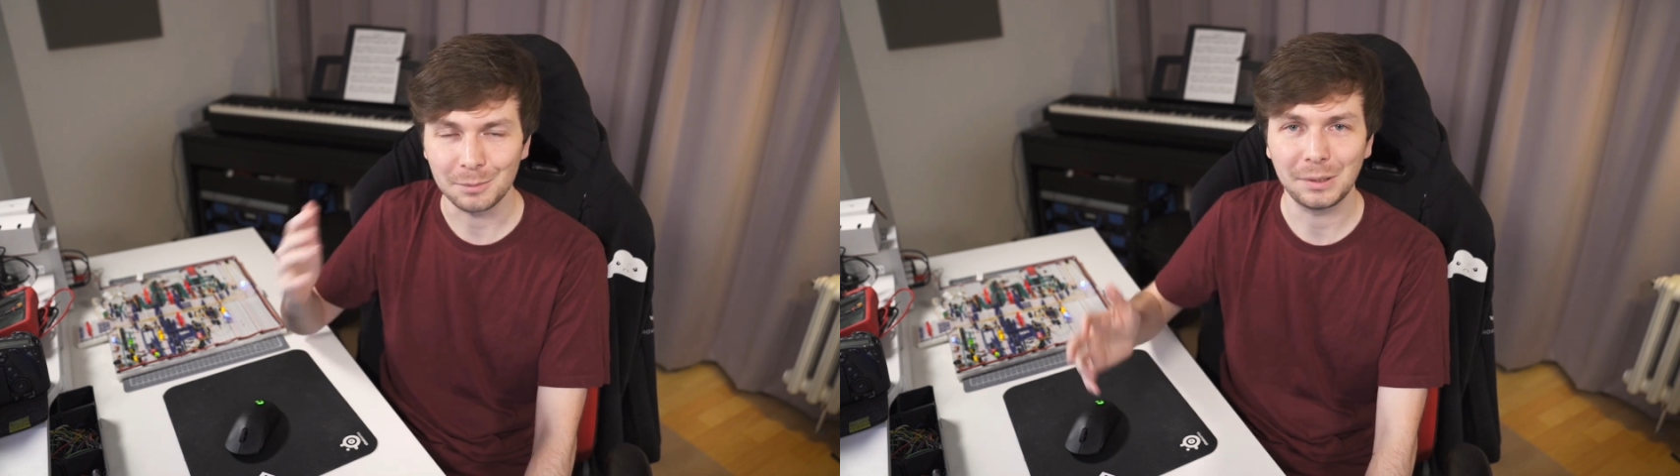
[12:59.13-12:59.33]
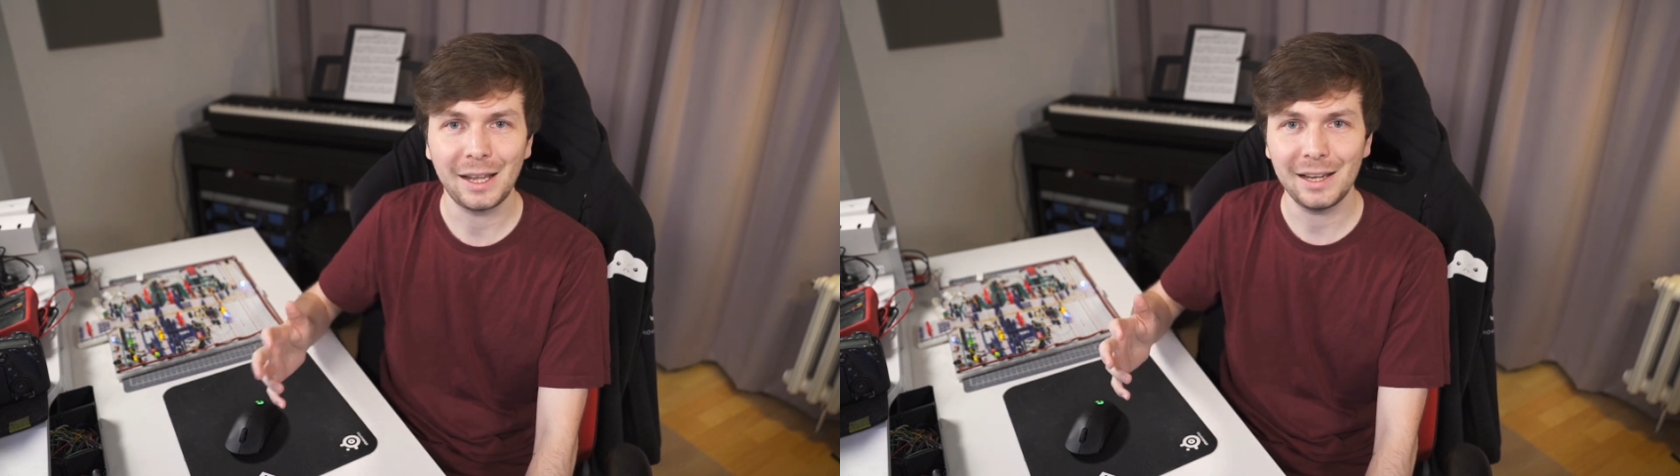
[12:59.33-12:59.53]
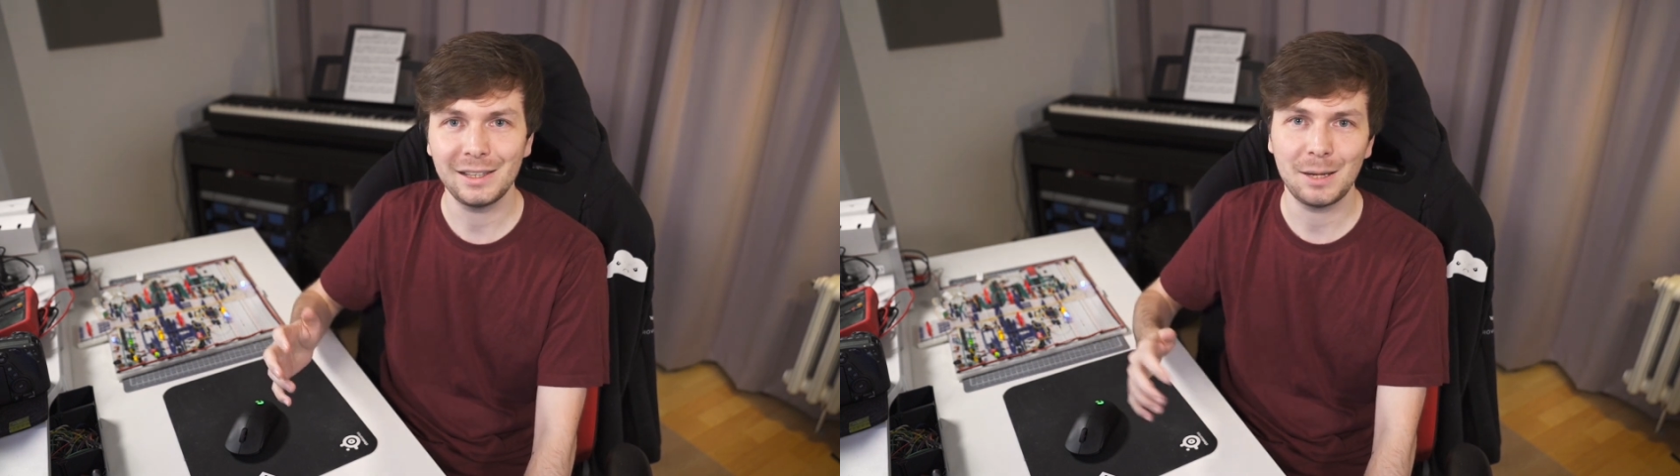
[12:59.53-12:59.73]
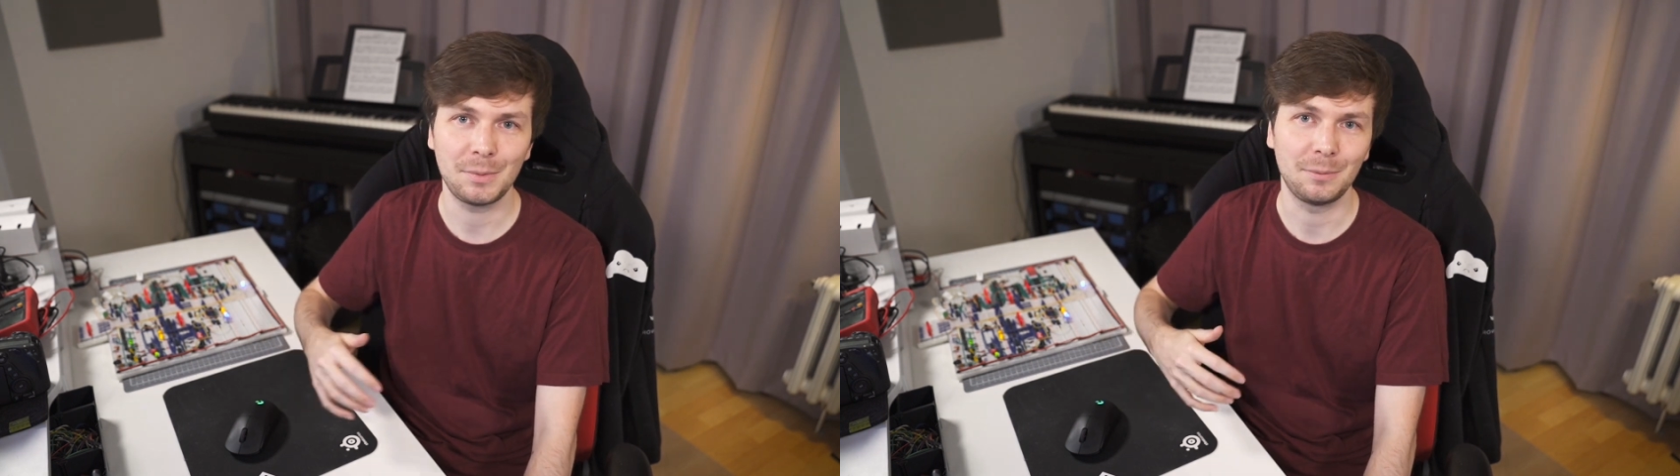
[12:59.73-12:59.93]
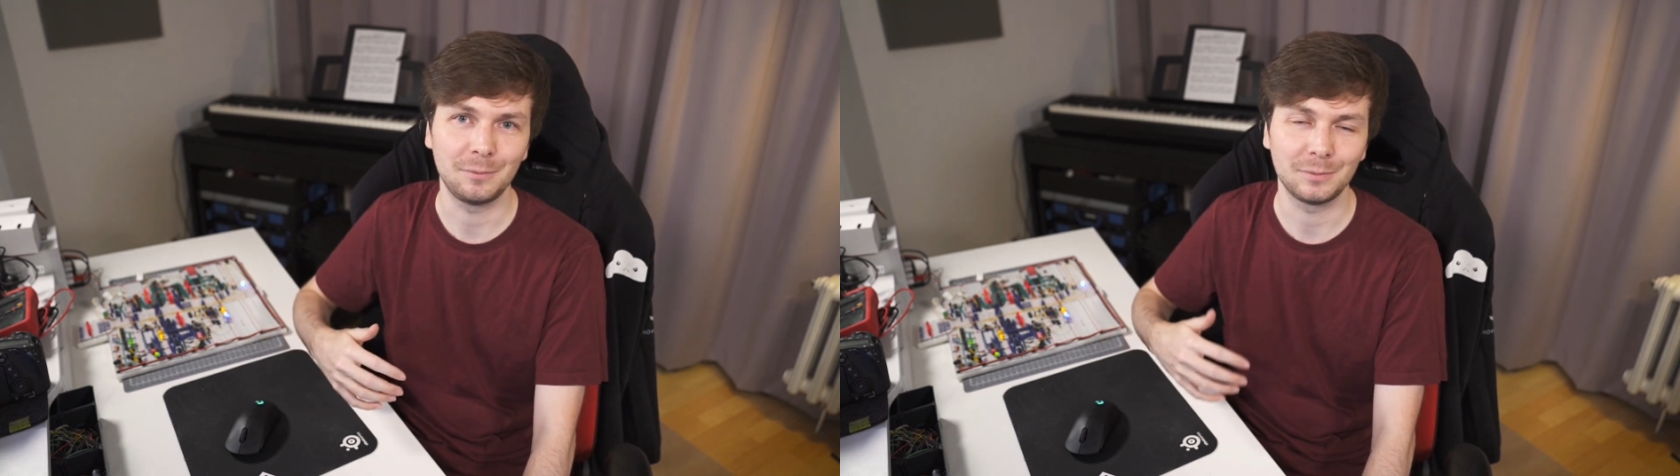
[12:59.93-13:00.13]
applying them
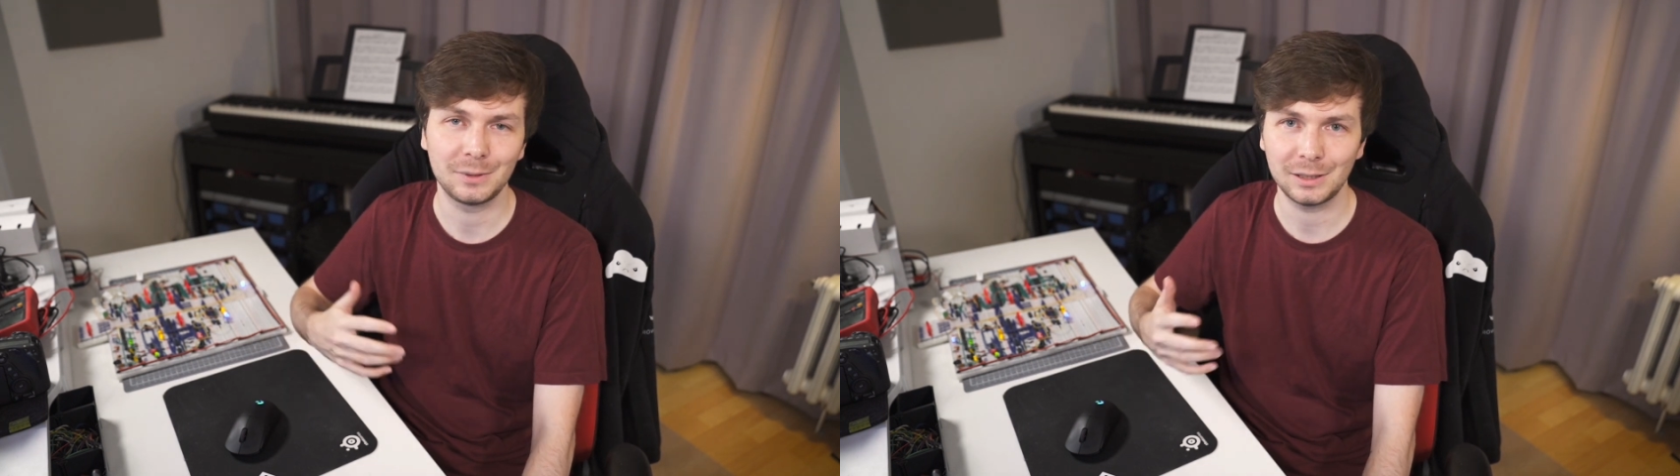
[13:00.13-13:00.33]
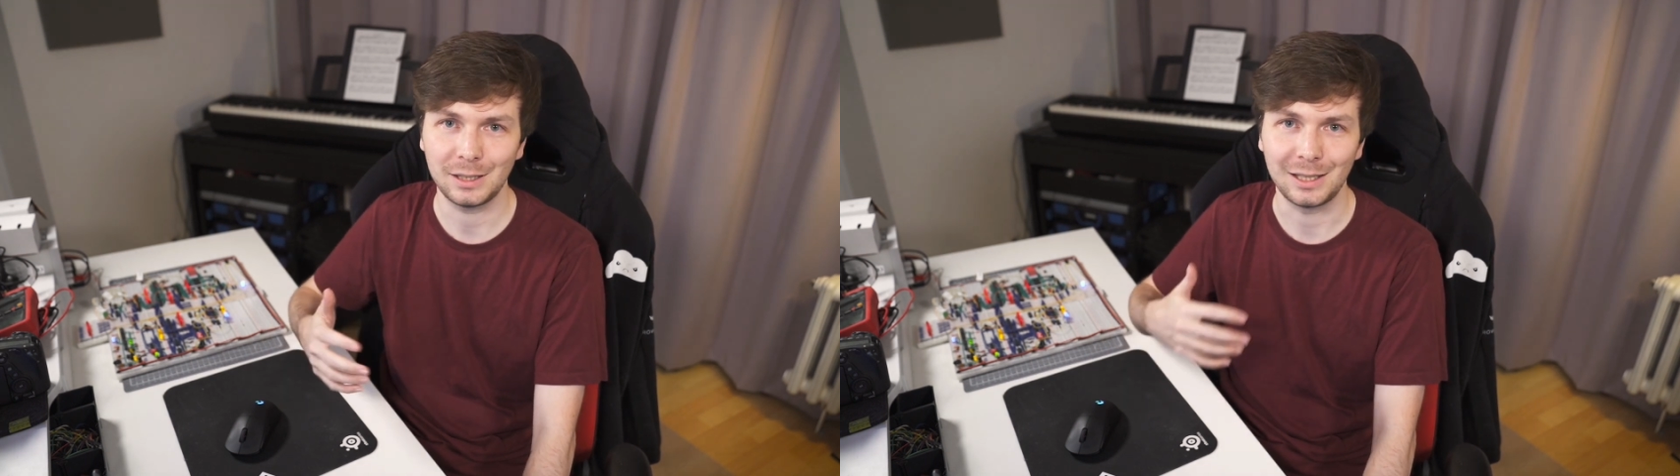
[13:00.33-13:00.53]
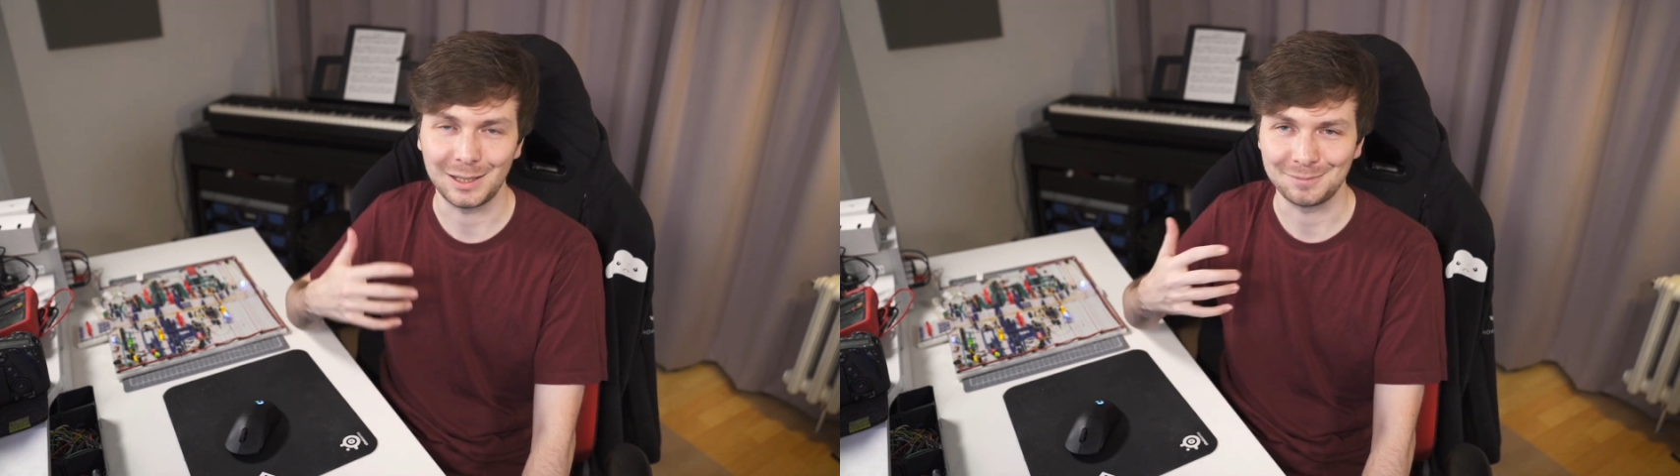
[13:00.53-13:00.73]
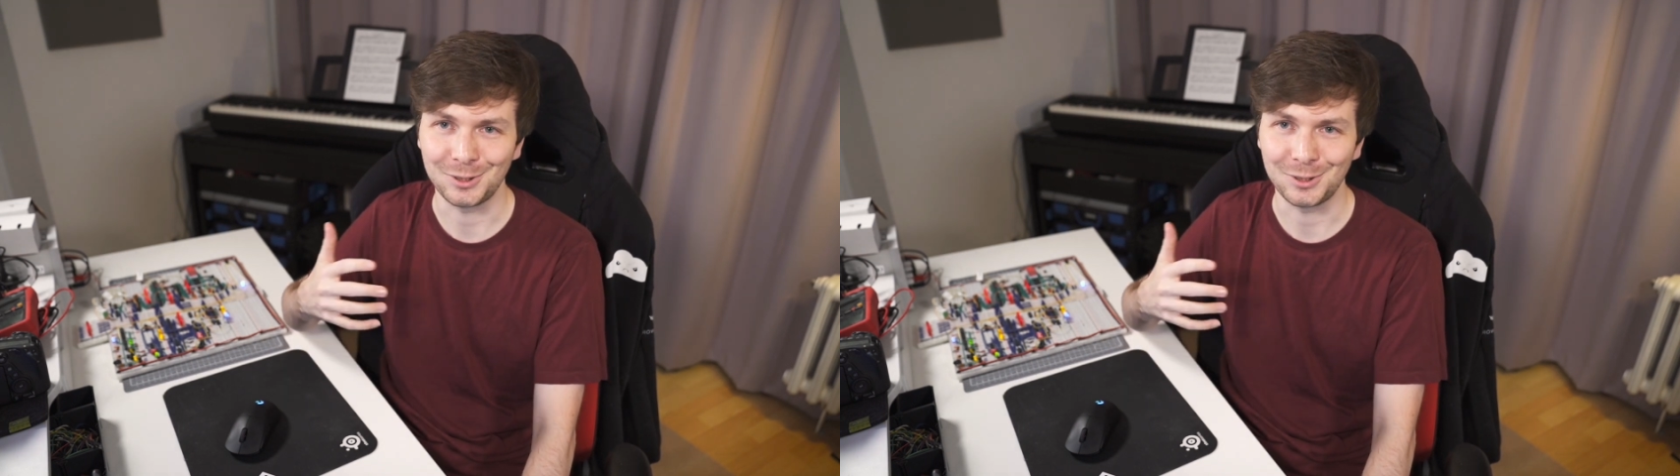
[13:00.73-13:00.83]
and um,